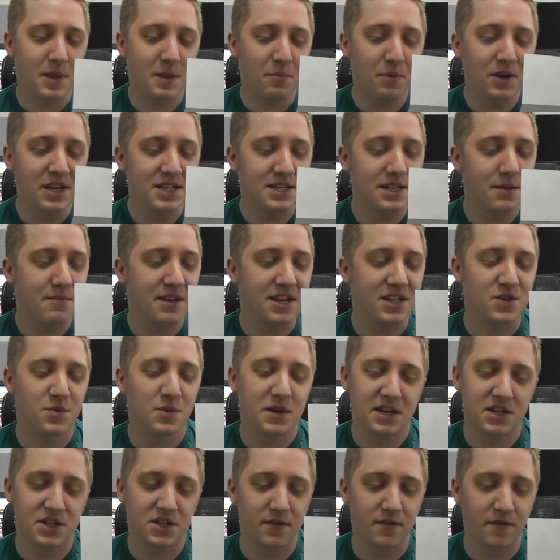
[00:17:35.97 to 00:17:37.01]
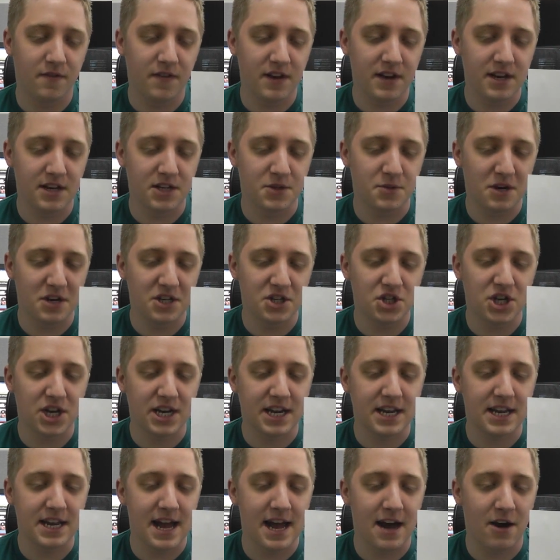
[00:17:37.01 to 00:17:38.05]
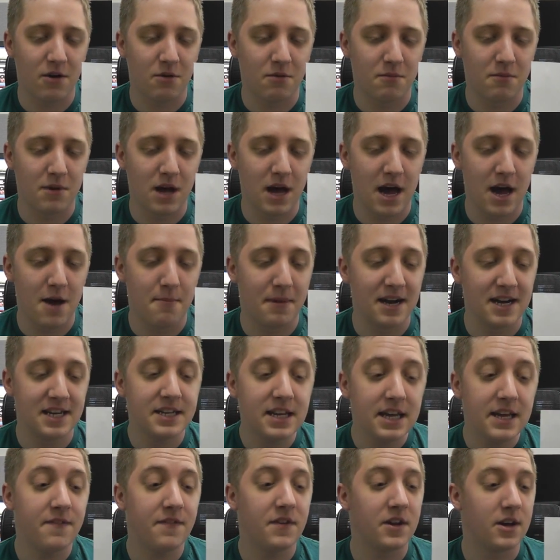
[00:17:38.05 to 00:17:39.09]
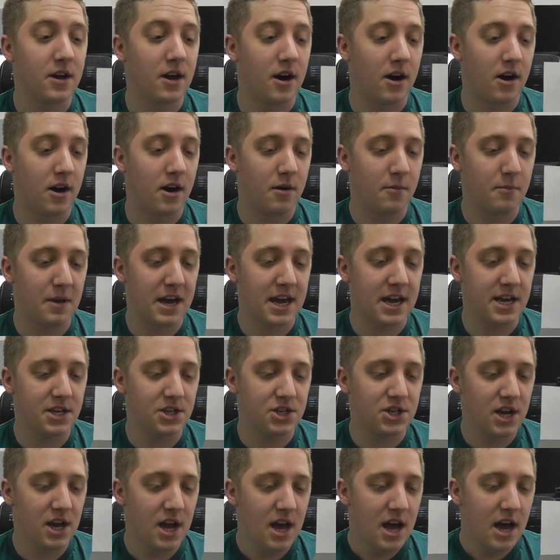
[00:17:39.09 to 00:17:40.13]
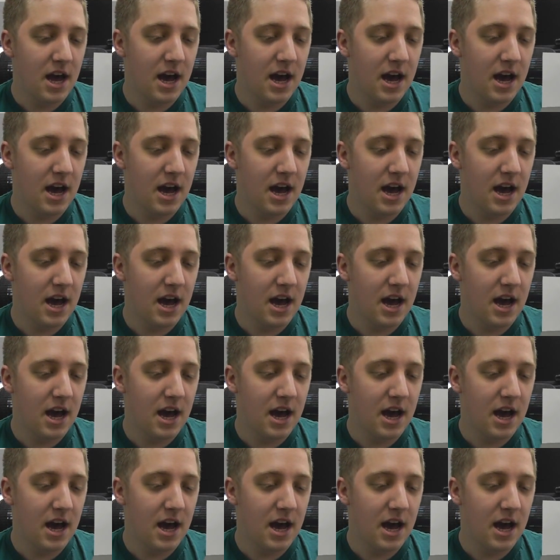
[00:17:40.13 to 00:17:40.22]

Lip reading: Please send me a tweet or something, as well as checking out my DeviantArt page.